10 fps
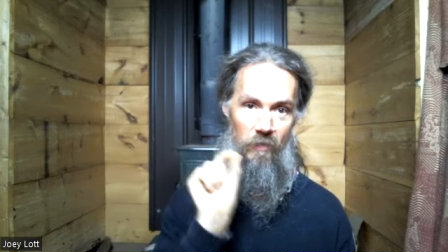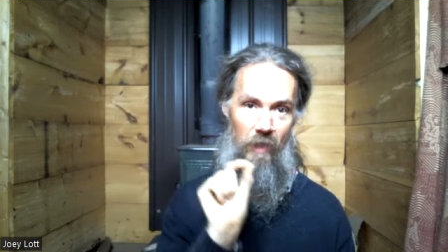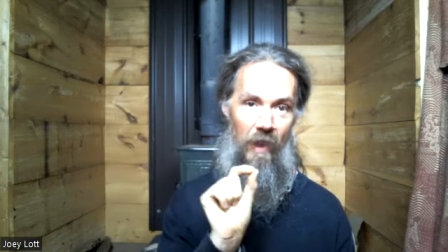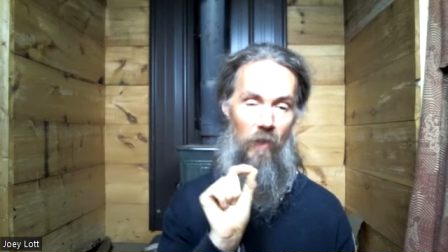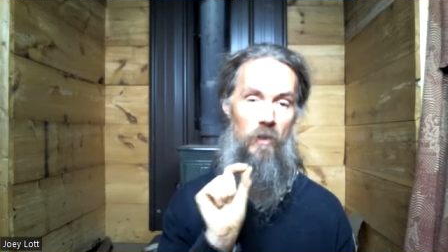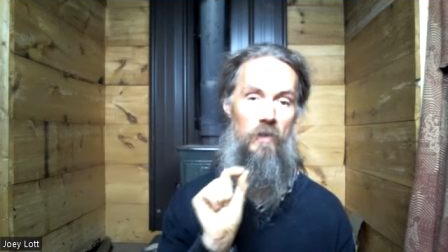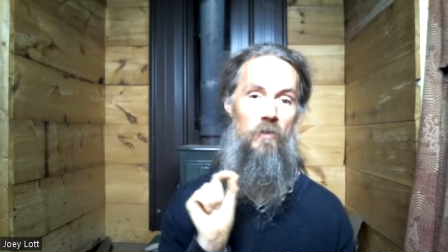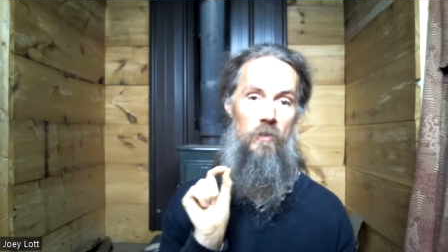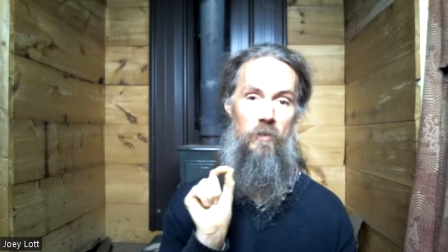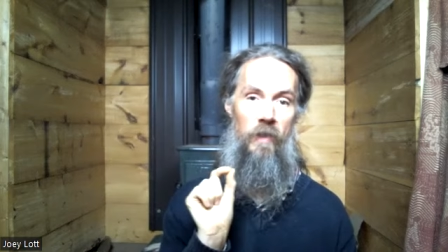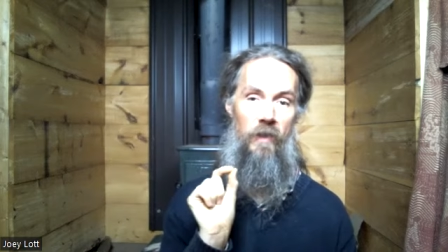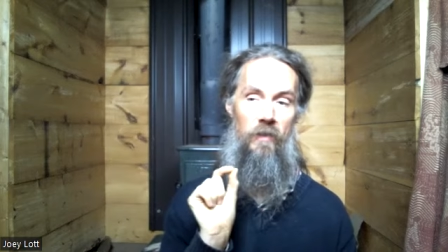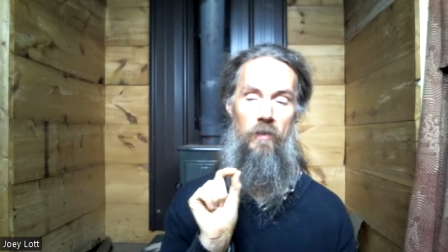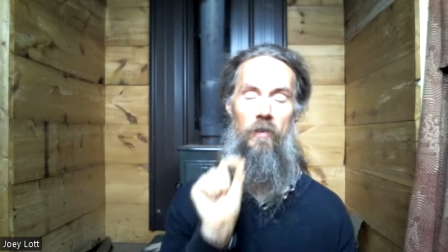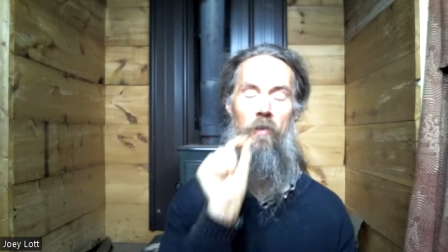And how can you do that?
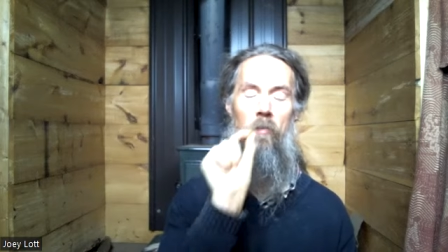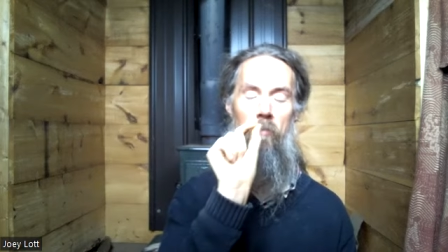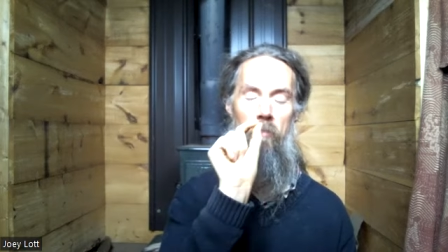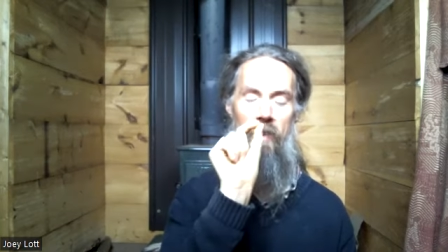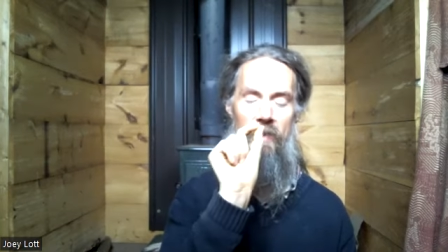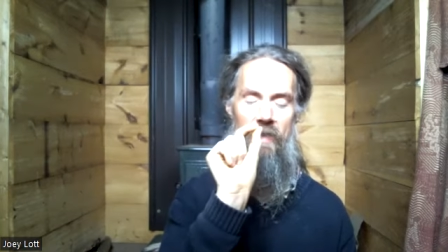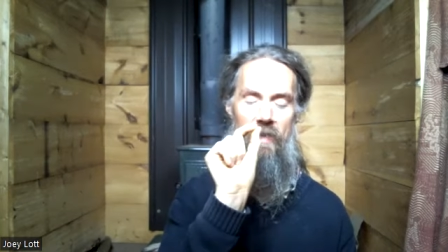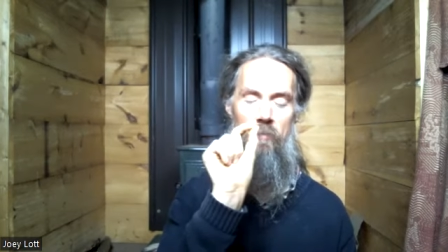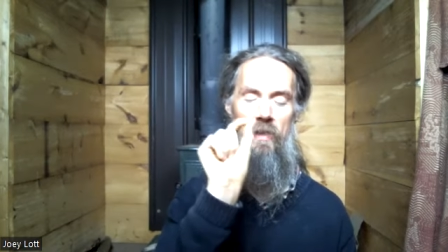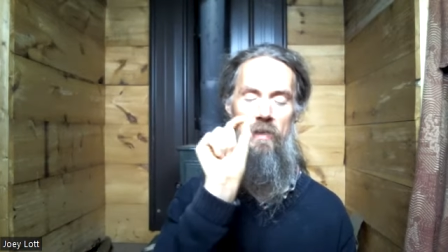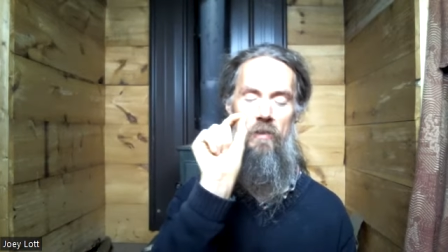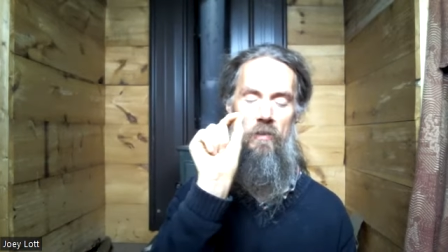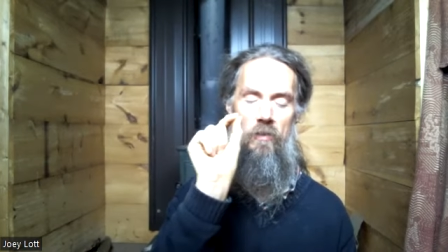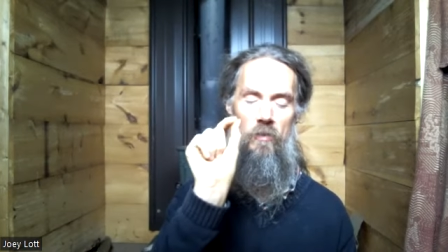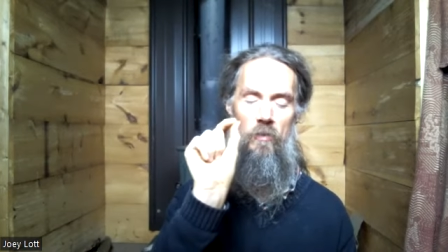By
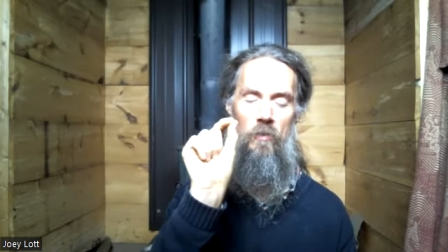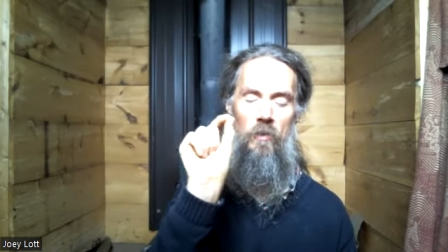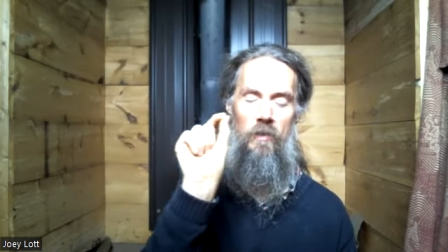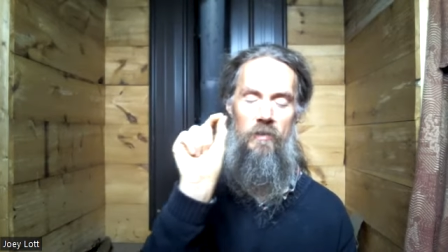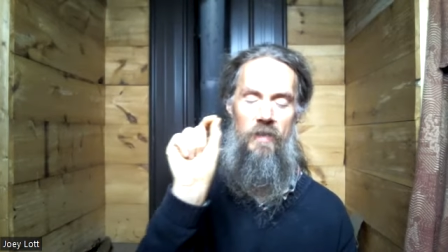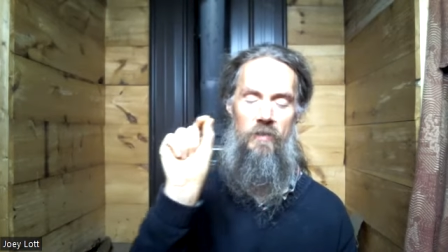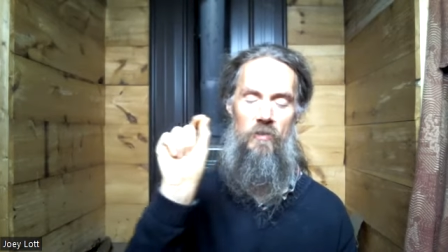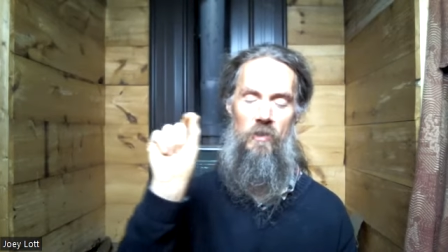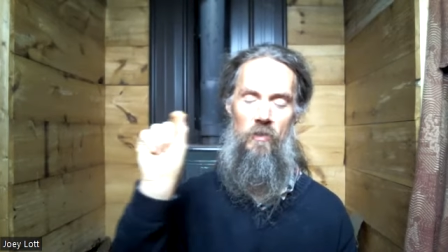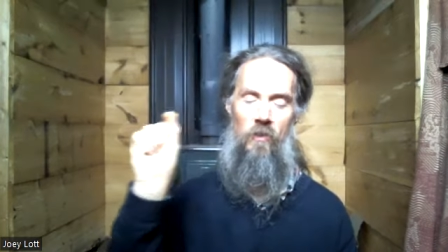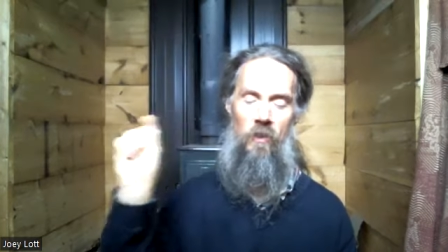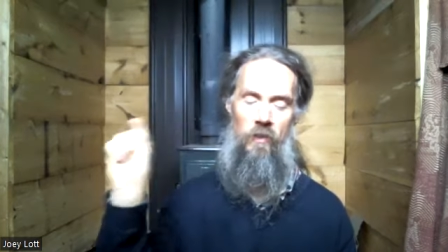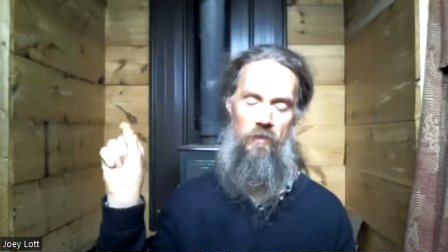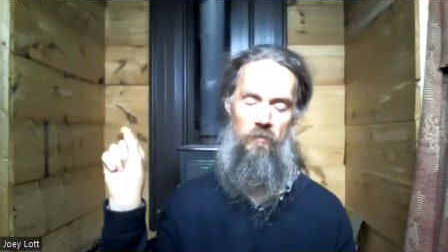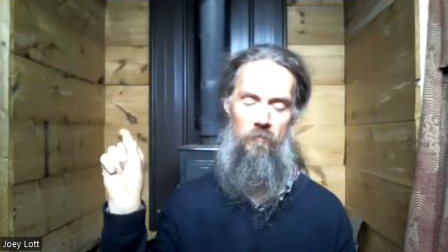keeping your attention on
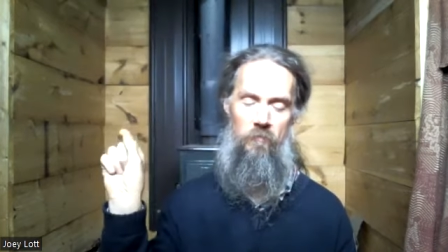it.